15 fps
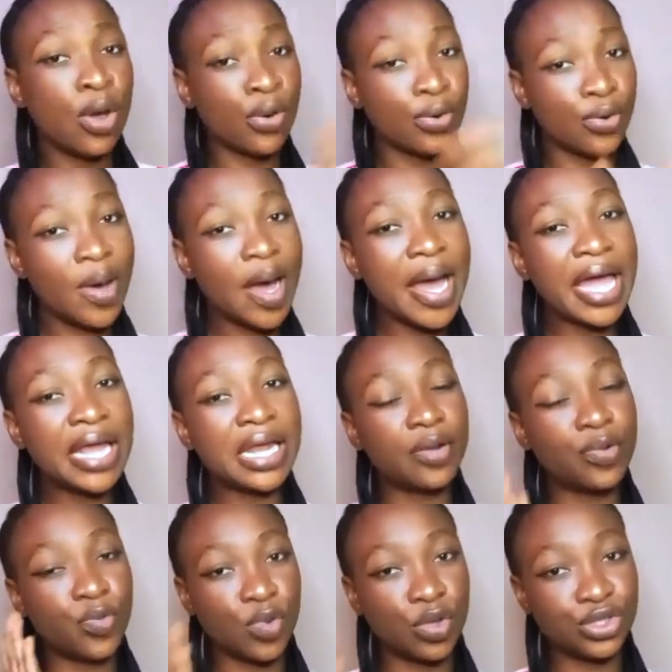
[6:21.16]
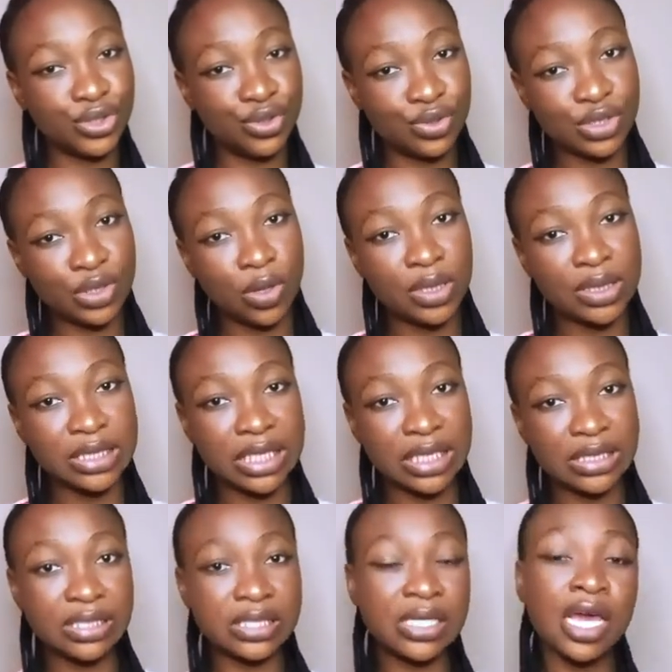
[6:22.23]
Go ahead and watch those
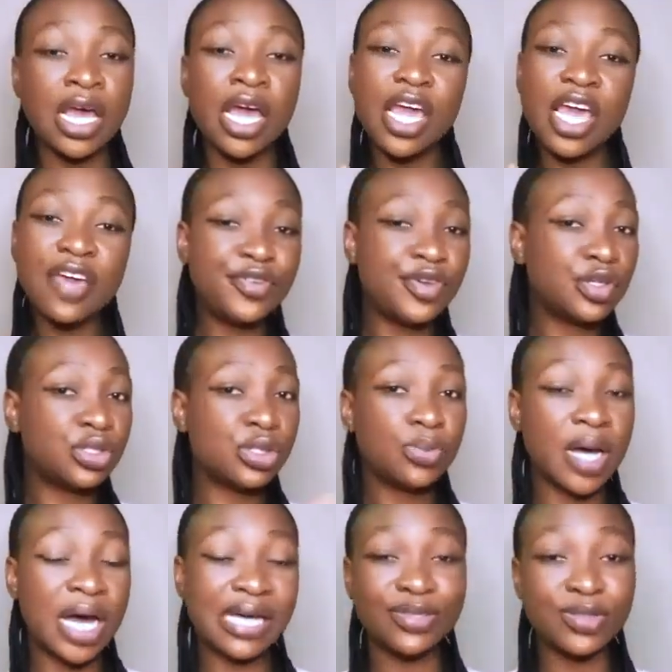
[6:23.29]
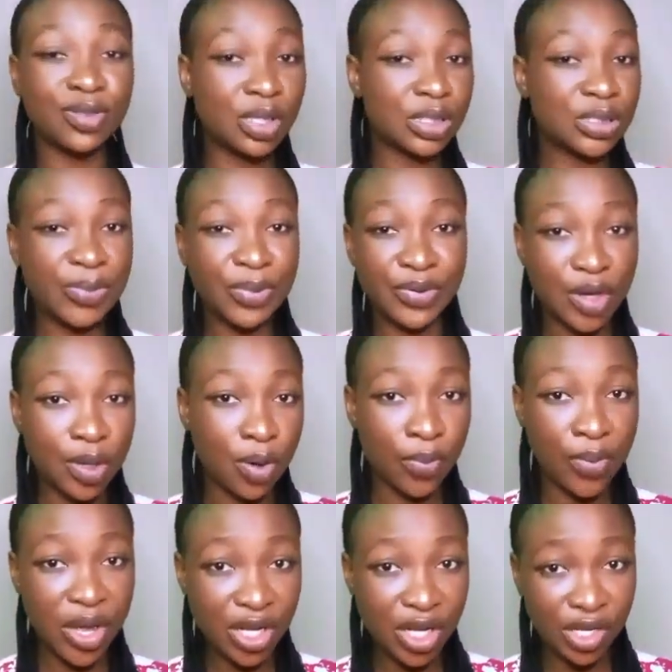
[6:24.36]
contents. If YouTube has not been
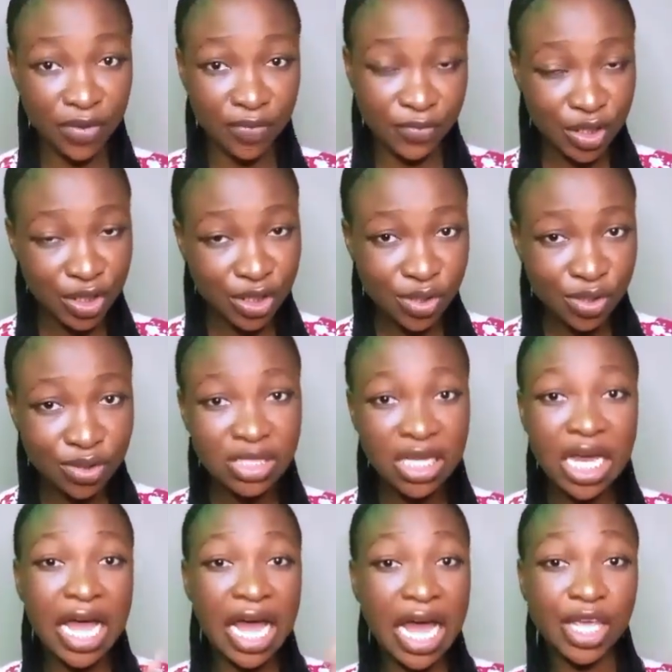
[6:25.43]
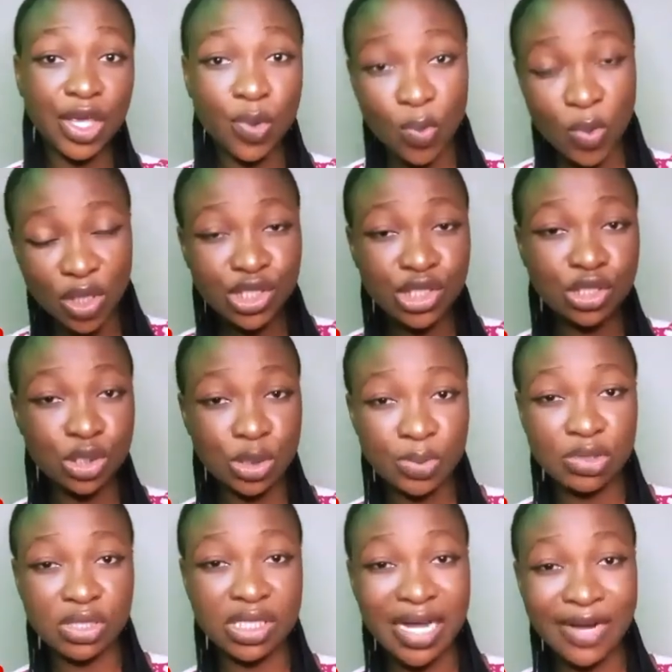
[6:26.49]
recommending your videos and you want YouTube
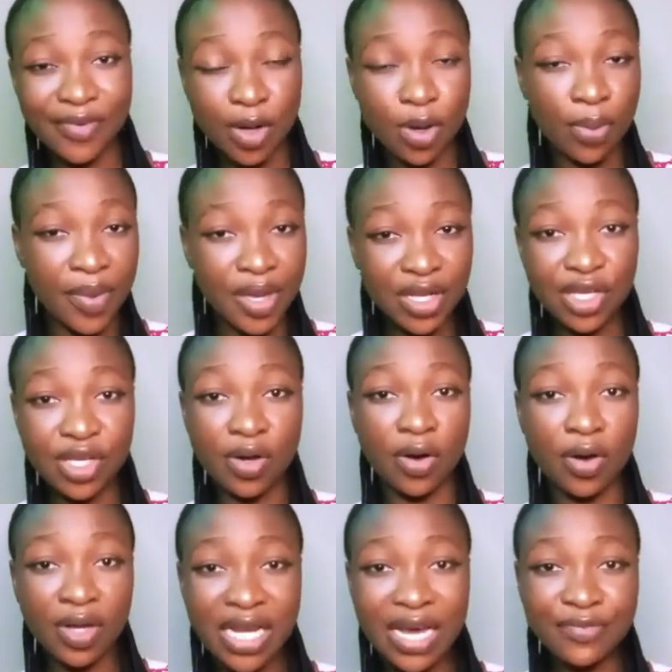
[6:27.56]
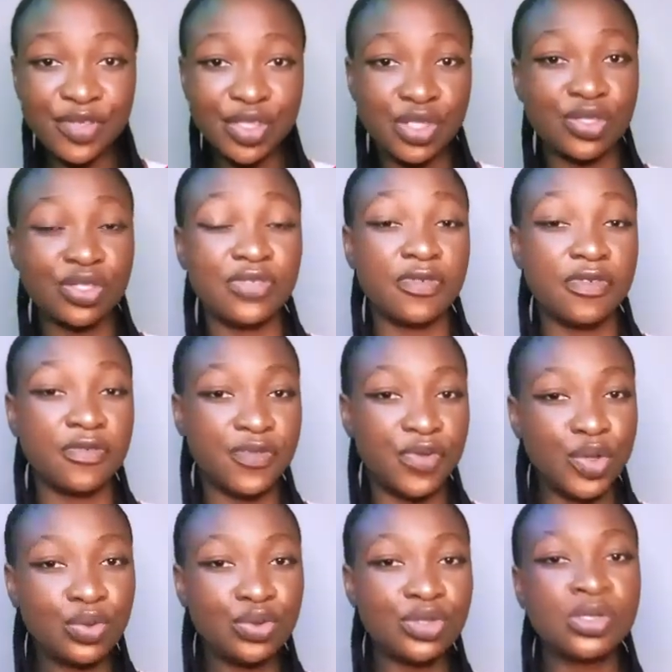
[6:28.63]
to start recommending your other videos for
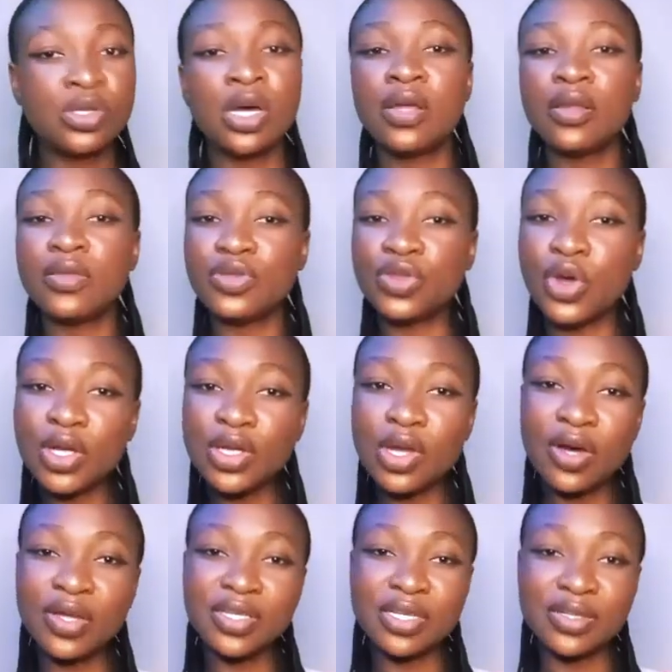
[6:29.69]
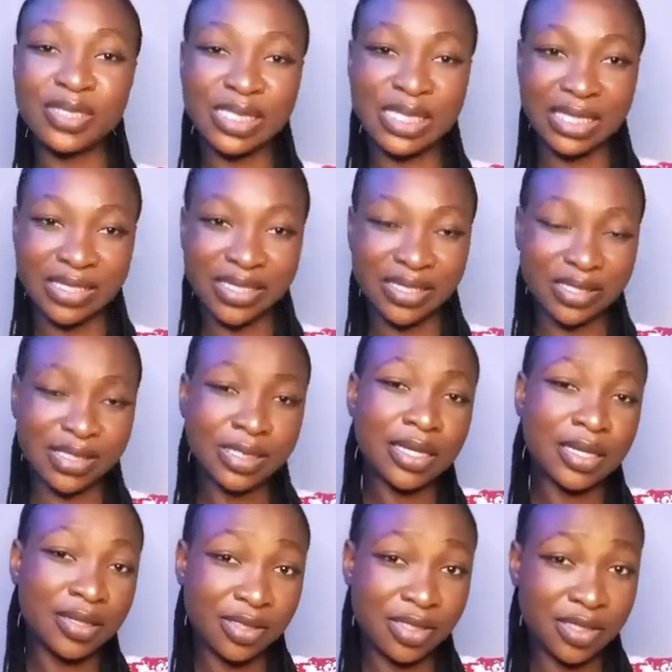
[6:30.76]
views, turn on those settings.
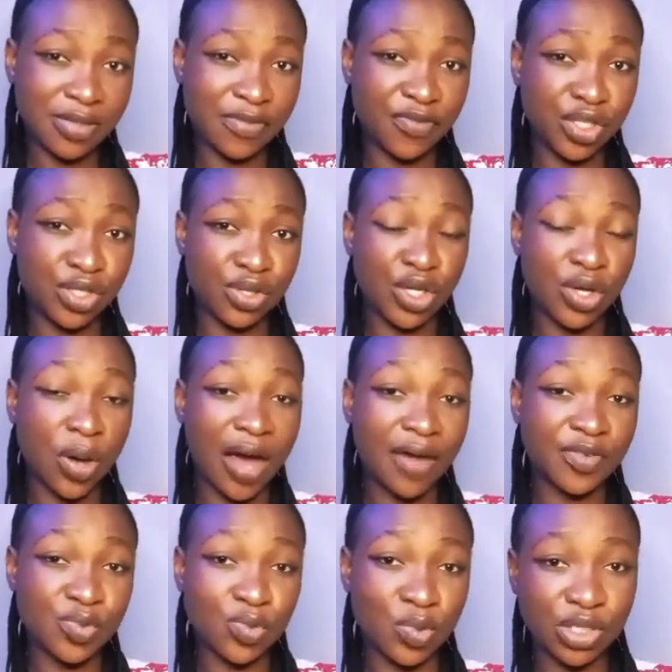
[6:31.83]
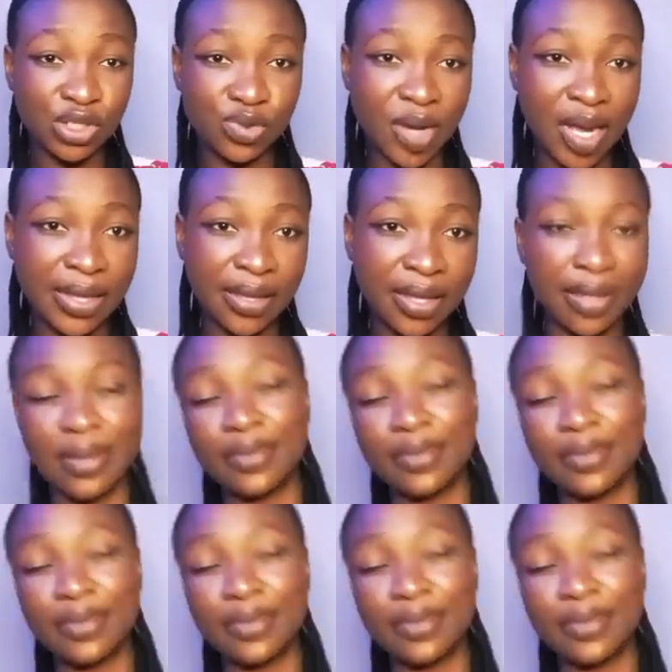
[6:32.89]
This is the video you have to watch right there.